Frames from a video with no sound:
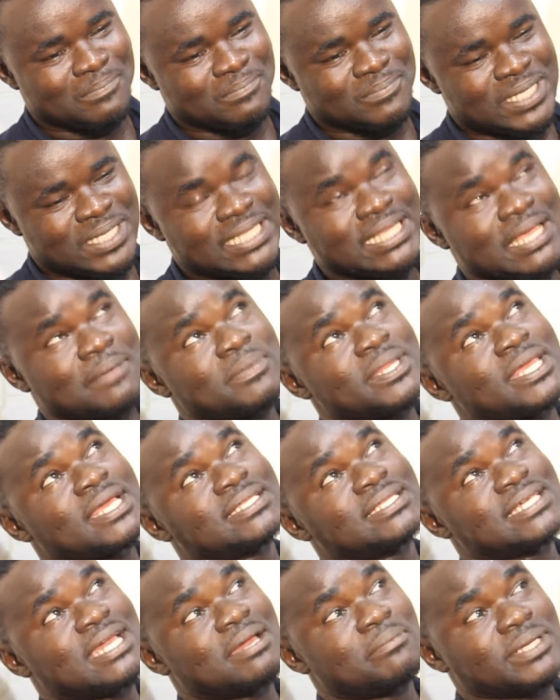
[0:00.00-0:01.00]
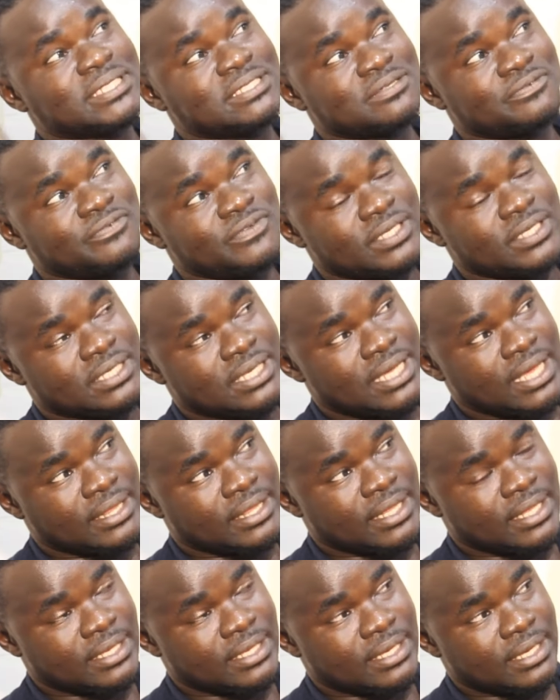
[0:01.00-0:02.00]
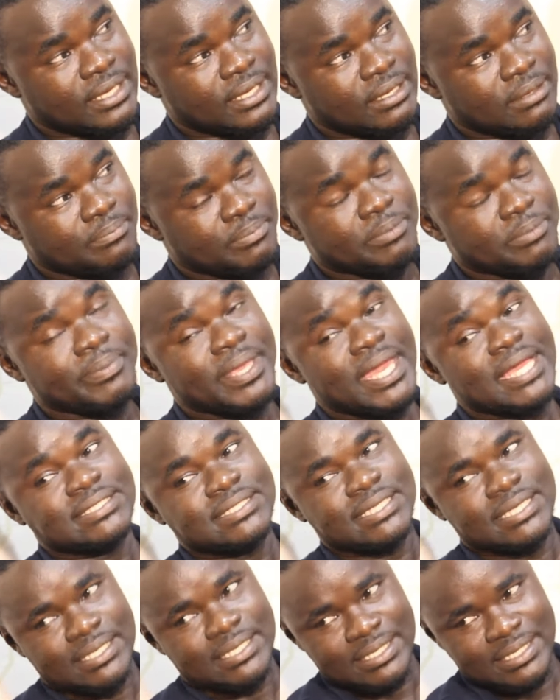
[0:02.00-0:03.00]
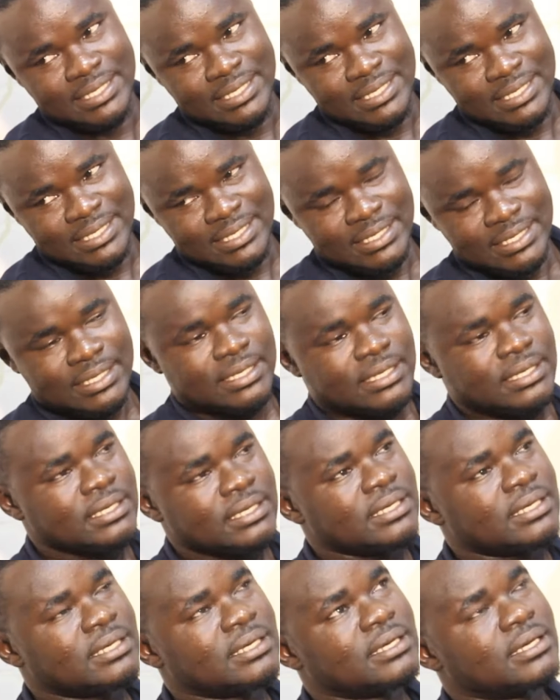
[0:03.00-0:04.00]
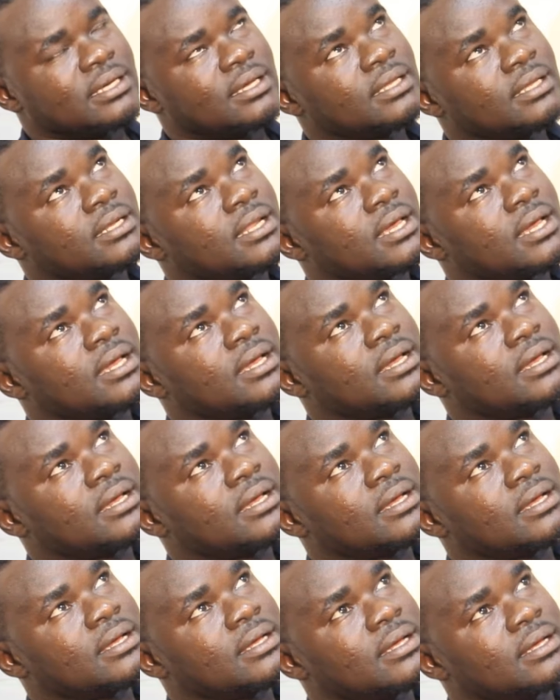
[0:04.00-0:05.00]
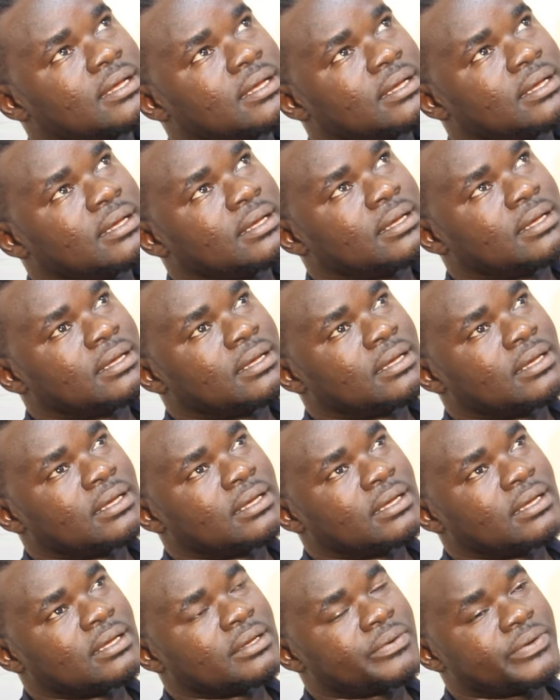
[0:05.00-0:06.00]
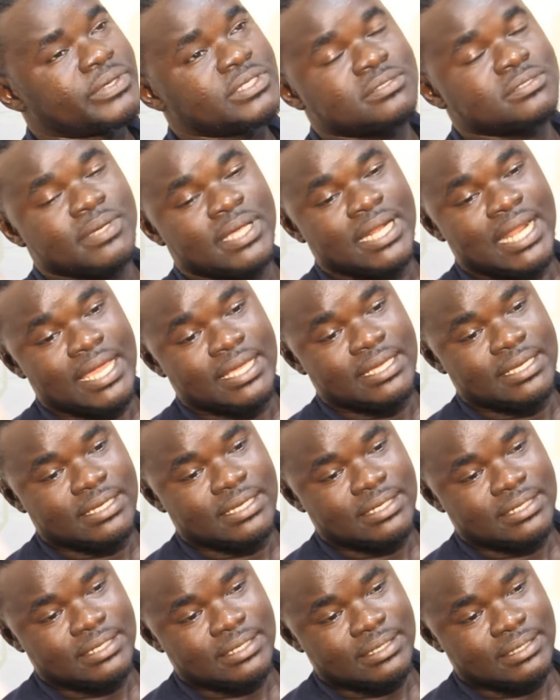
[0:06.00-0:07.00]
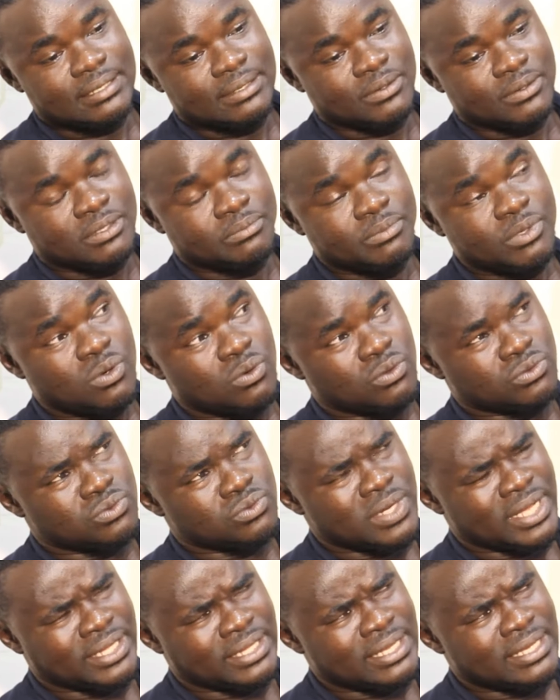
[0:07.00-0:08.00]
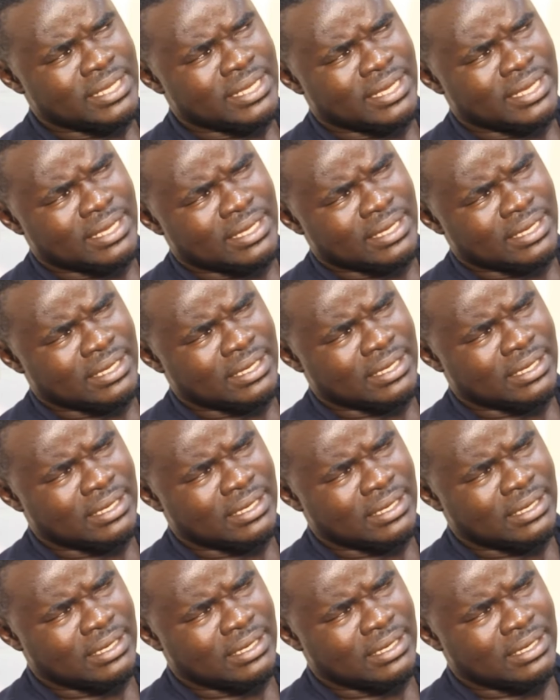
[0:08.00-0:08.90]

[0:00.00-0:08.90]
satam ne tia betifi I think pepe ase. And Chris were like or the Mikos who I think